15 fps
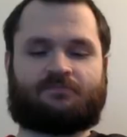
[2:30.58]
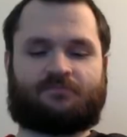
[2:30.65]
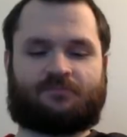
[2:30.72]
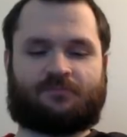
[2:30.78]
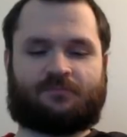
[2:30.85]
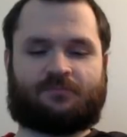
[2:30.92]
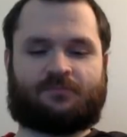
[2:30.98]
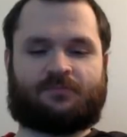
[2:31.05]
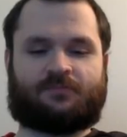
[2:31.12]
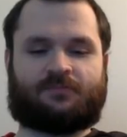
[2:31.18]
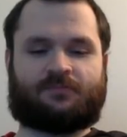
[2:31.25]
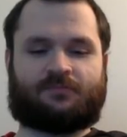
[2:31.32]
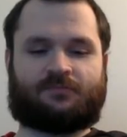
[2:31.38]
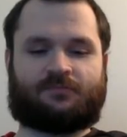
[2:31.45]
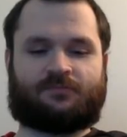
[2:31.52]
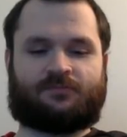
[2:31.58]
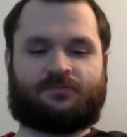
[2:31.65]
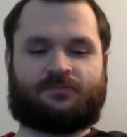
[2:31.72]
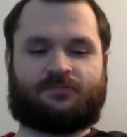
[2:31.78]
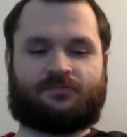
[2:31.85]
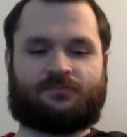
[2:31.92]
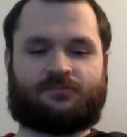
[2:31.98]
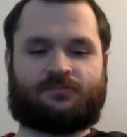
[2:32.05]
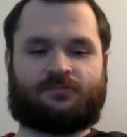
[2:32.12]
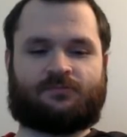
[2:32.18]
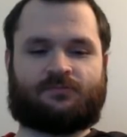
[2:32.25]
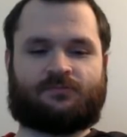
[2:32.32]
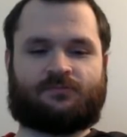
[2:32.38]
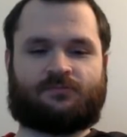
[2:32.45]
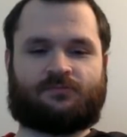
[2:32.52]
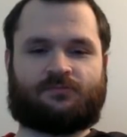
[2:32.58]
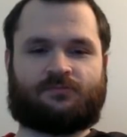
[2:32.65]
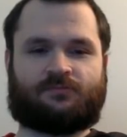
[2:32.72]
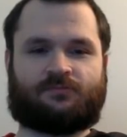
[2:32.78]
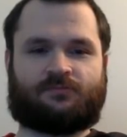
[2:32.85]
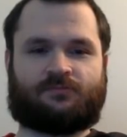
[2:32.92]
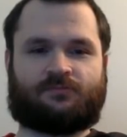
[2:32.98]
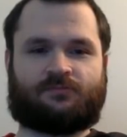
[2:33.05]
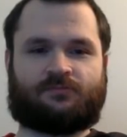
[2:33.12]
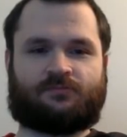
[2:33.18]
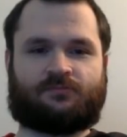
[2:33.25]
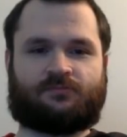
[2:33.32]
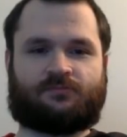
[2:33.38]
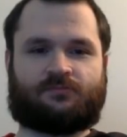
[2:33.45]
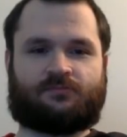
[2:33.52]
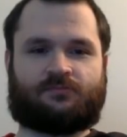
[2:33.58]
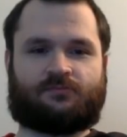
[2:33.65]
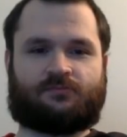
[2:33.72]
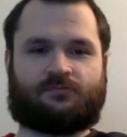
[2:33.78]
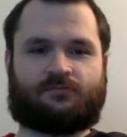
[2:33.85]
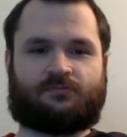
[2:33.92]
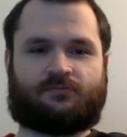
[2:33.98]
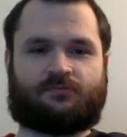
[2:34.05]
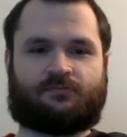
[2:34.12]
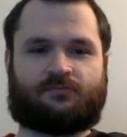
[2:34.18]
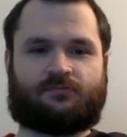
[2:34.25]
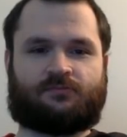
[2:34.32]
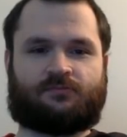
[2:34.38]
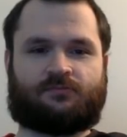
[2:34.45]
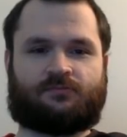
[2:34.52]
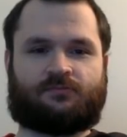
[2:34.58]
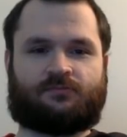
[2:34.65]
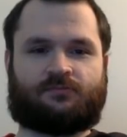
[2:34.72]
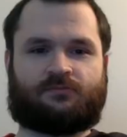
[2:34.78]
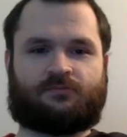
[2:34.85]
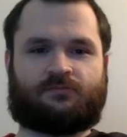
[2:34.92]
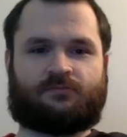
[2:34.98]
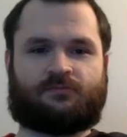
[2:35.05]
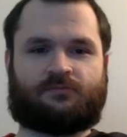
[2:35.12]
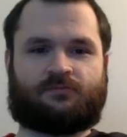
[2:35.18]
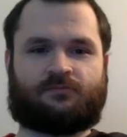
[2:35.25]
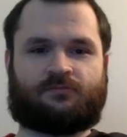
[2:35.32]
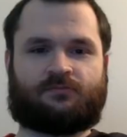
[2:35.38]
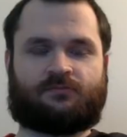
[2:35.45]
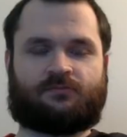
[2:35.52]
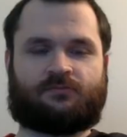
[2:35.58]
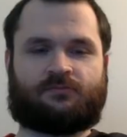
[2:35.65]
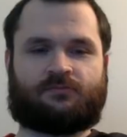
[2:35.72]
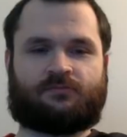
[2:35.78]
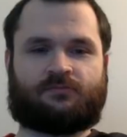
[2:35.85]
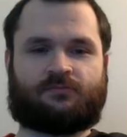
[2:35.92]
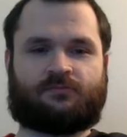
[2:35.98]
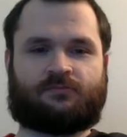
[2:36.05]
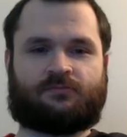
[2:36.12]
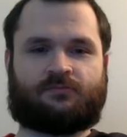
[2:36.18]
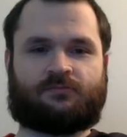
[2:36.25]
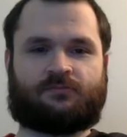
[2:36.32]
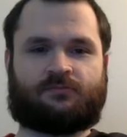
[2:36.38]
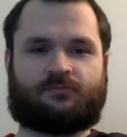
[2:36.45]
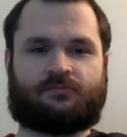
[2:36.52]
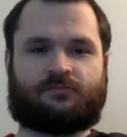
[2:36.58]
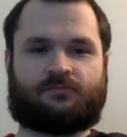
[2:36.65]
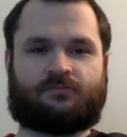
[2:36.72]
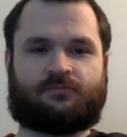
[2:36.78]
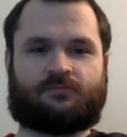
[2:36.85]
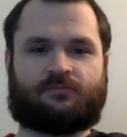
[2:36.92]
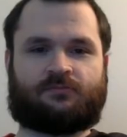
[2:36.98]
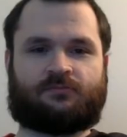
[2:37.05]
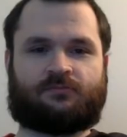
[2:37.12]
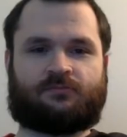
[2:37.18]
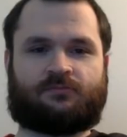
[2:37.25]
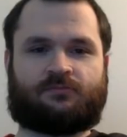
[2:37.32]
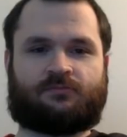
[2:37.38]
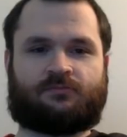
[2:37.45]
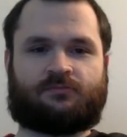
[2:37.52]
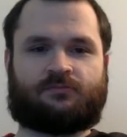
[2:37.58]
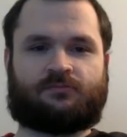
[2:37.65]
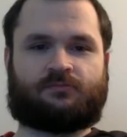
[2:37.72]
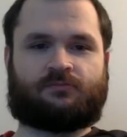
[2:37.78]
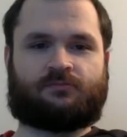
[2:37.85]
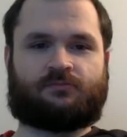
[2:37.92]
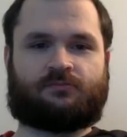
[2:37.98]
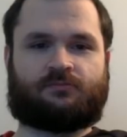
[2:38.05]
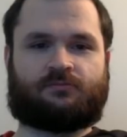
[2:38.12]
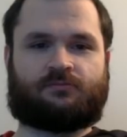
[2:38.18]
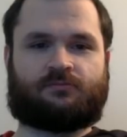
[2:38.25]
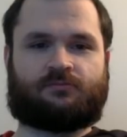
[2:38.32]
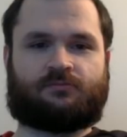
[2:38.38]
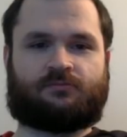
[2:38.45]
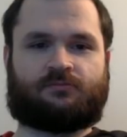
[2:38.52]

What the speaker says: (silent)